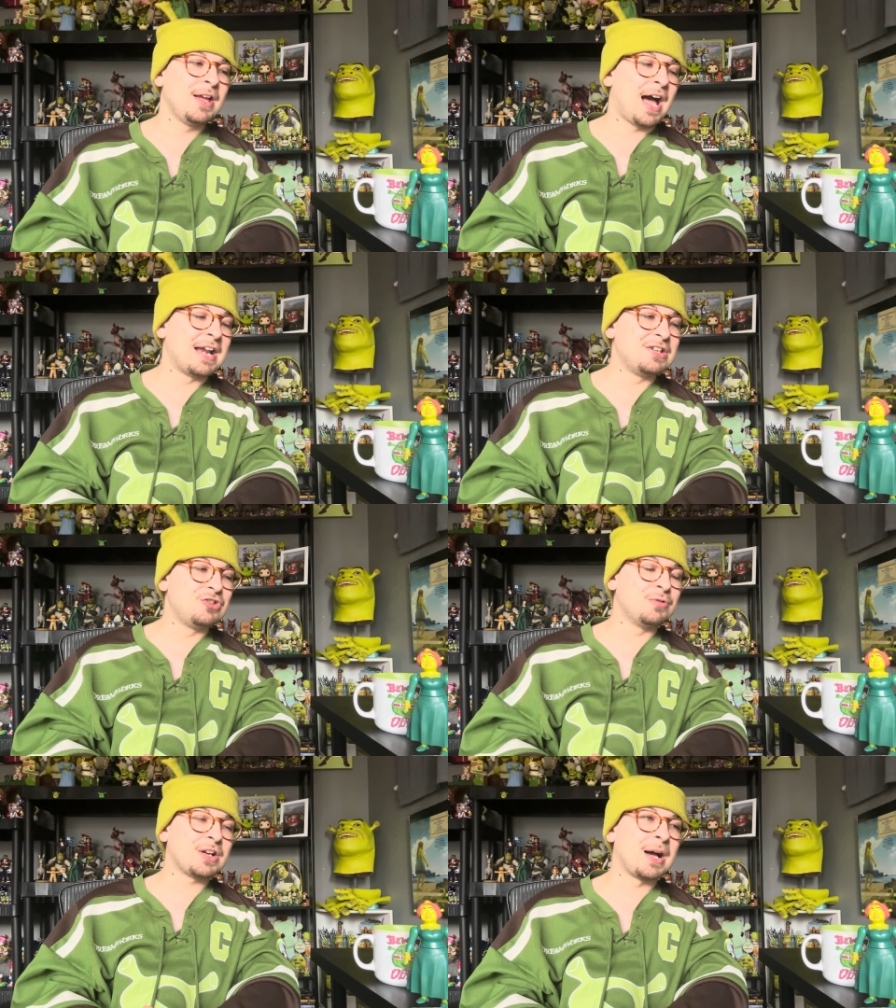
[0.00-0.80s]
I did
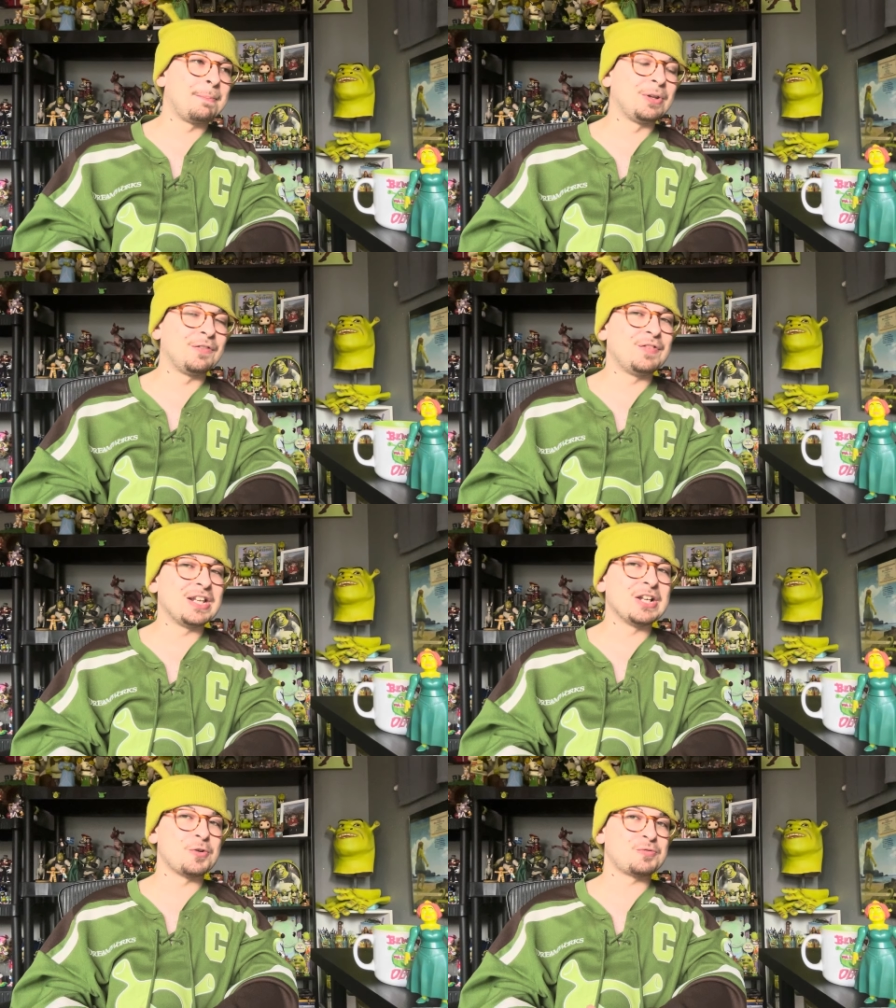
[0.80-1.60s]
do a couple of
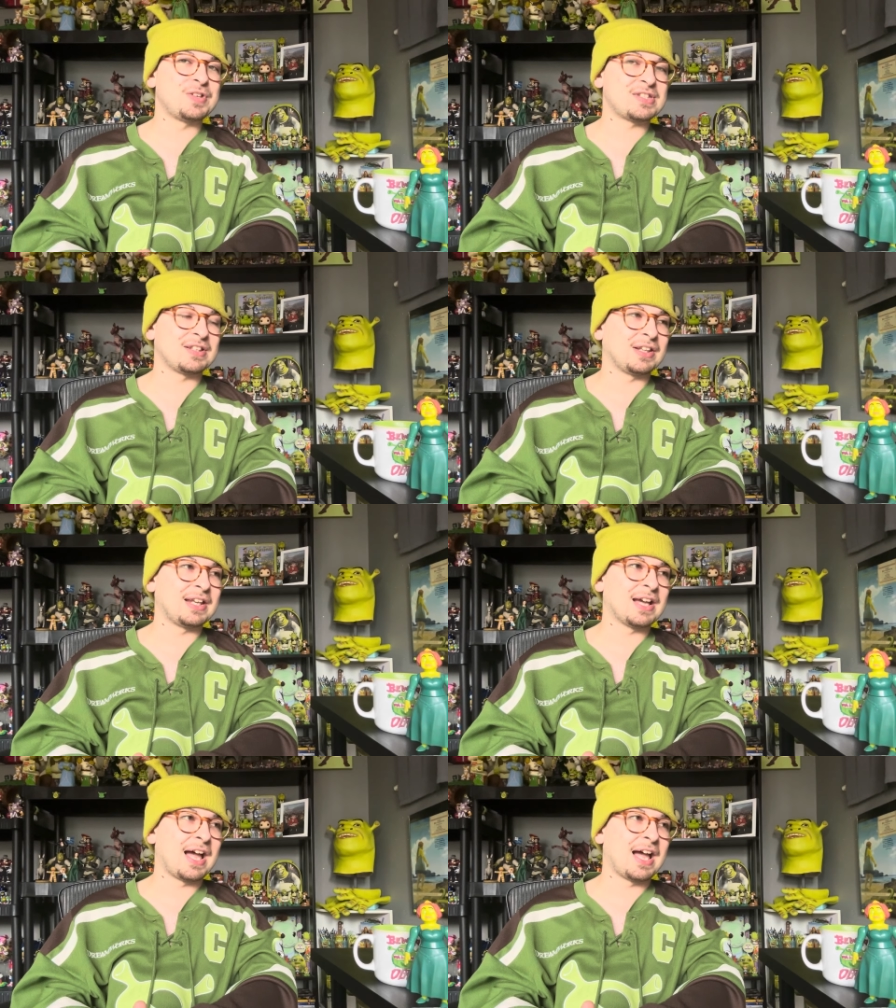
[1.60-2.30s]
videos recently.